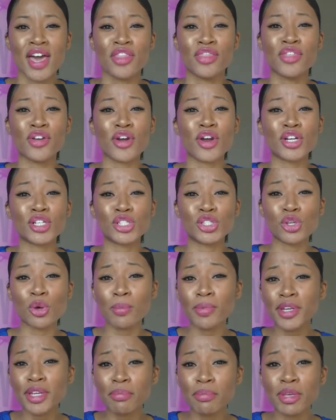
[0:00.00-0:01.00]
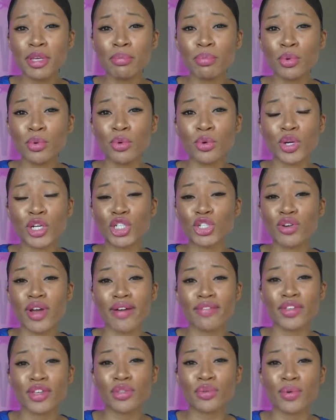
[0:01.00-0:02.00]
There are so many people who are
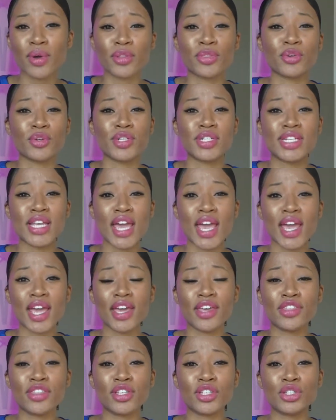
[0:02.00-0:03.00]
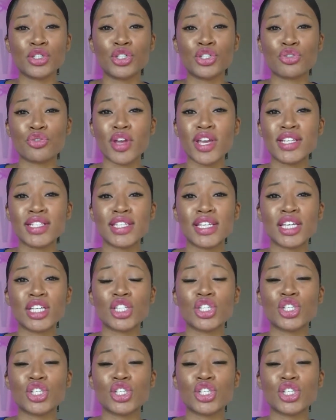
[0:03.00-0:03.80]
traveling throughout their day. The trains get